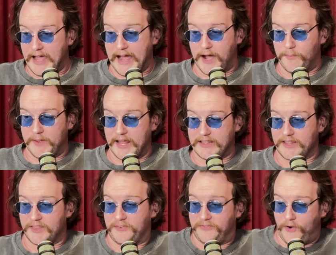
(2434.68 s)
And
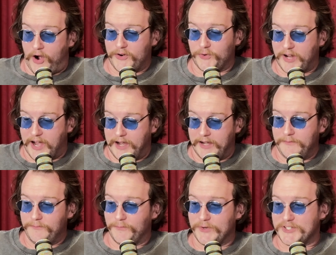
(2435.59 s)
then the final
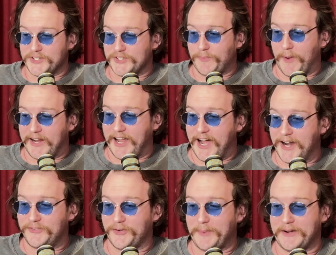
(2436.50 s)
card, which is my
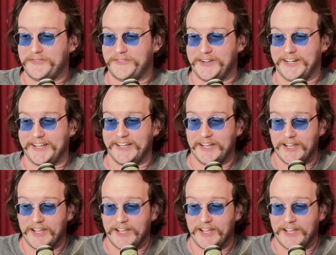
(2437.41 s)
card from Infinity.